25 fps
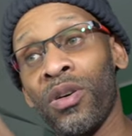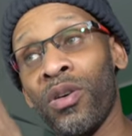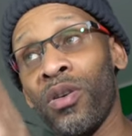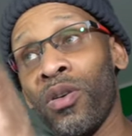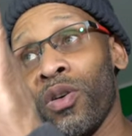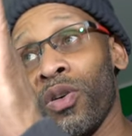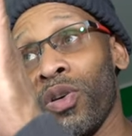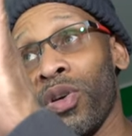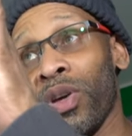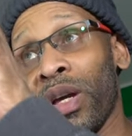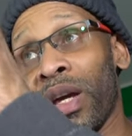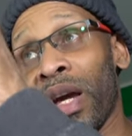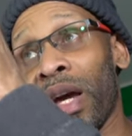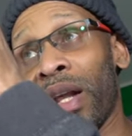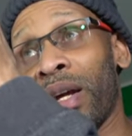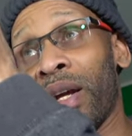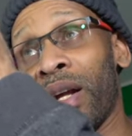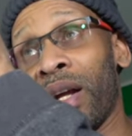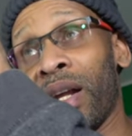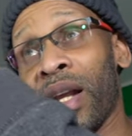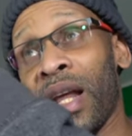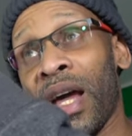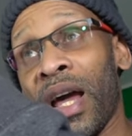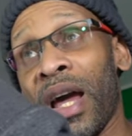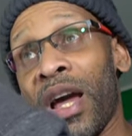or you got a
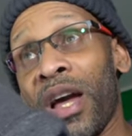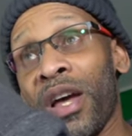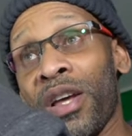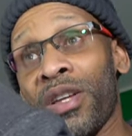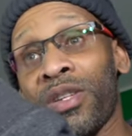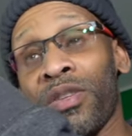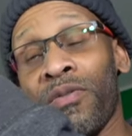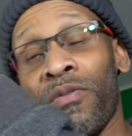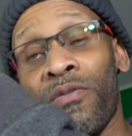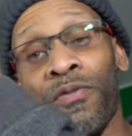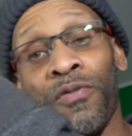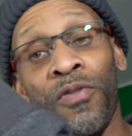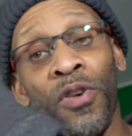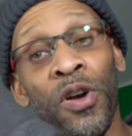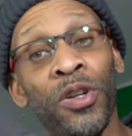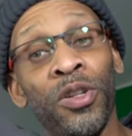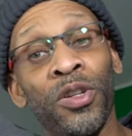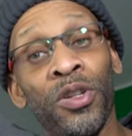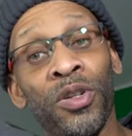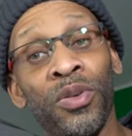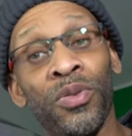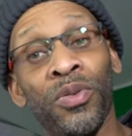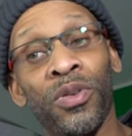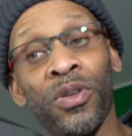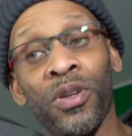glass
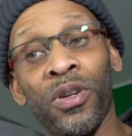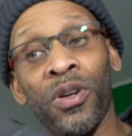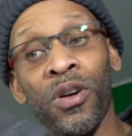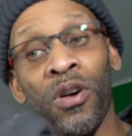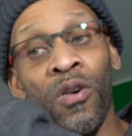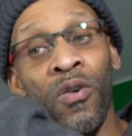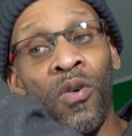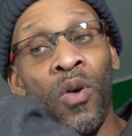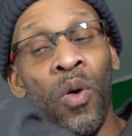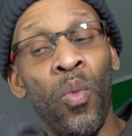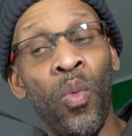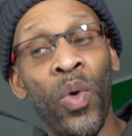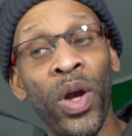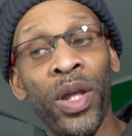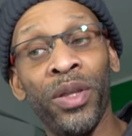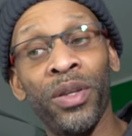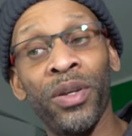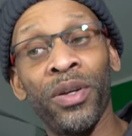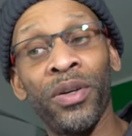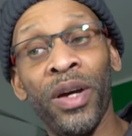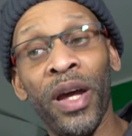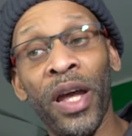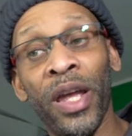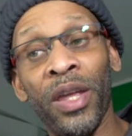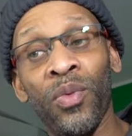front door or a
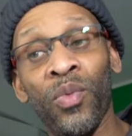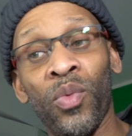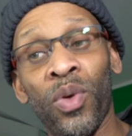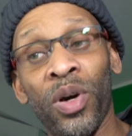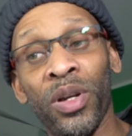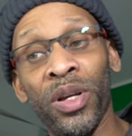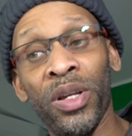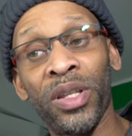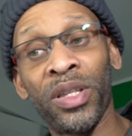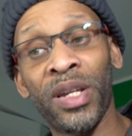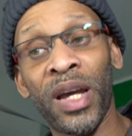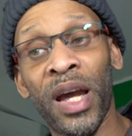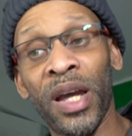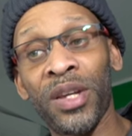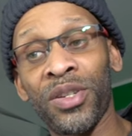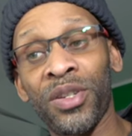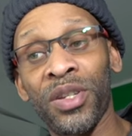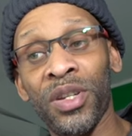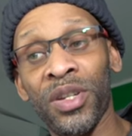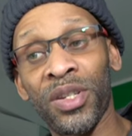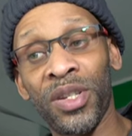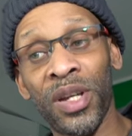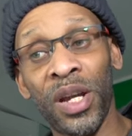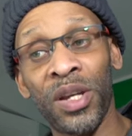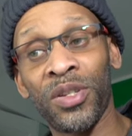window and you want to attach
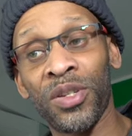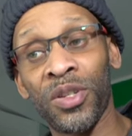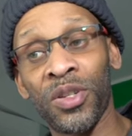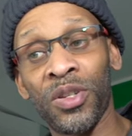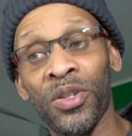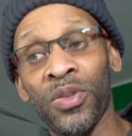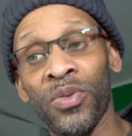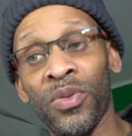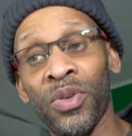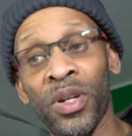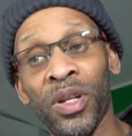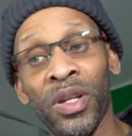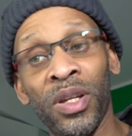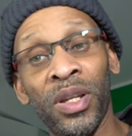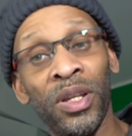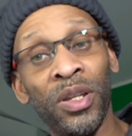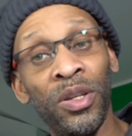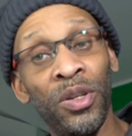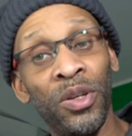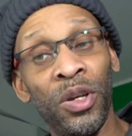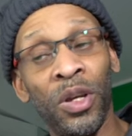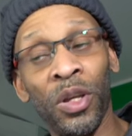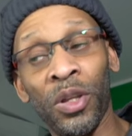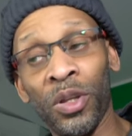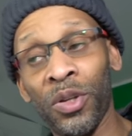the sensor to it,
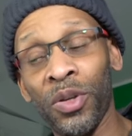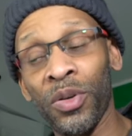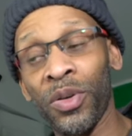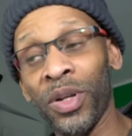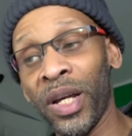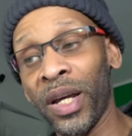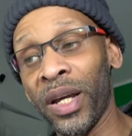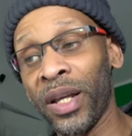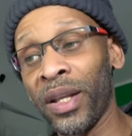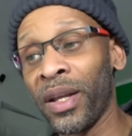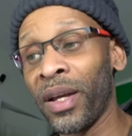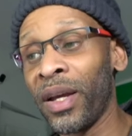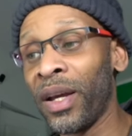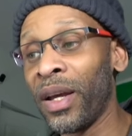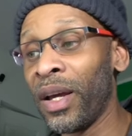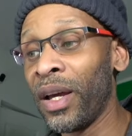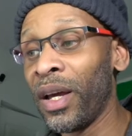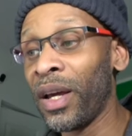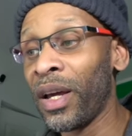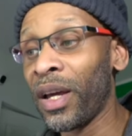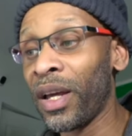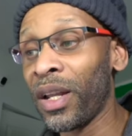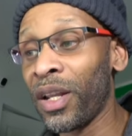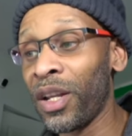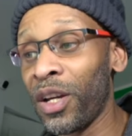you can do that.
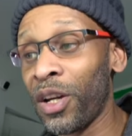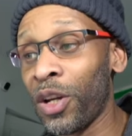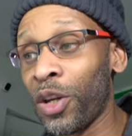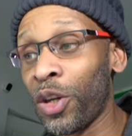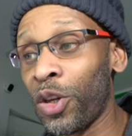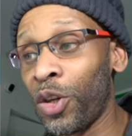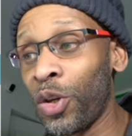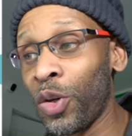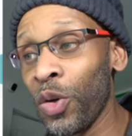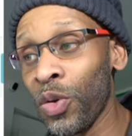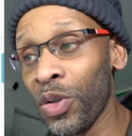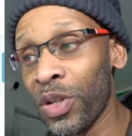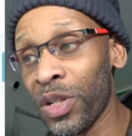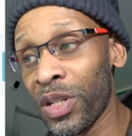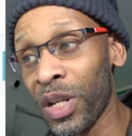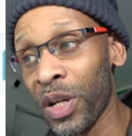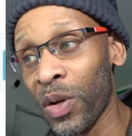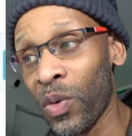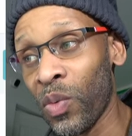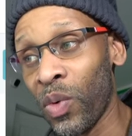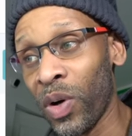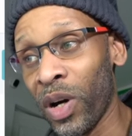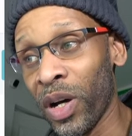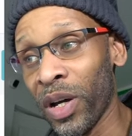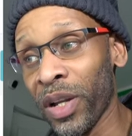The
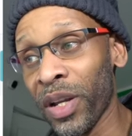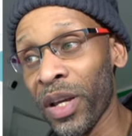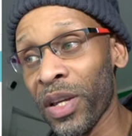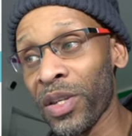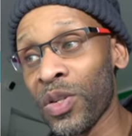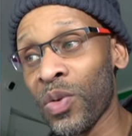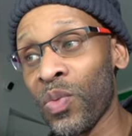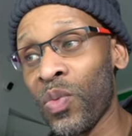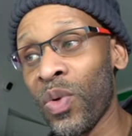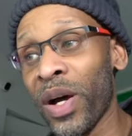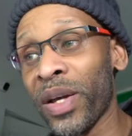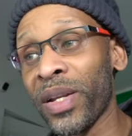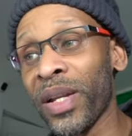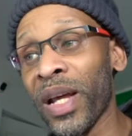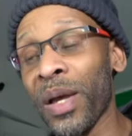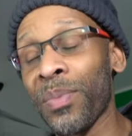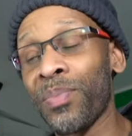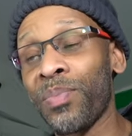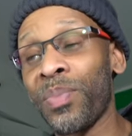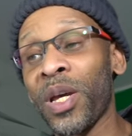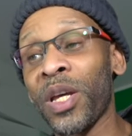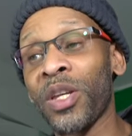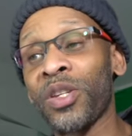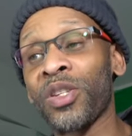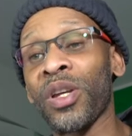acoustic one is the one
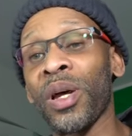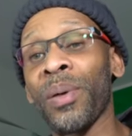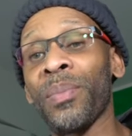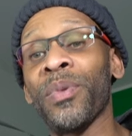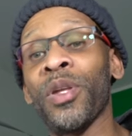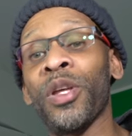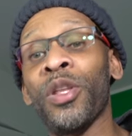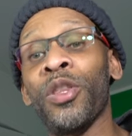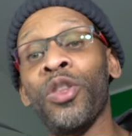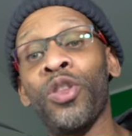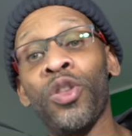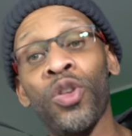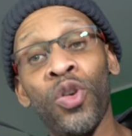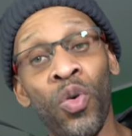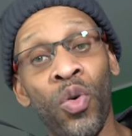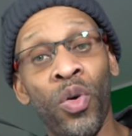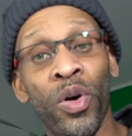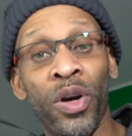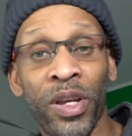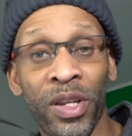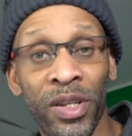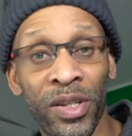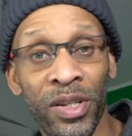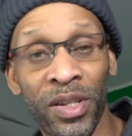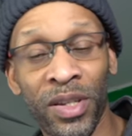that picks up the
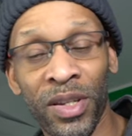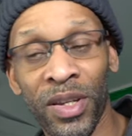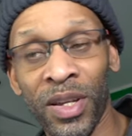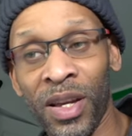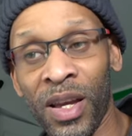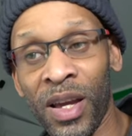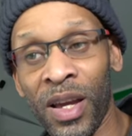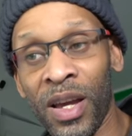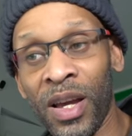noise.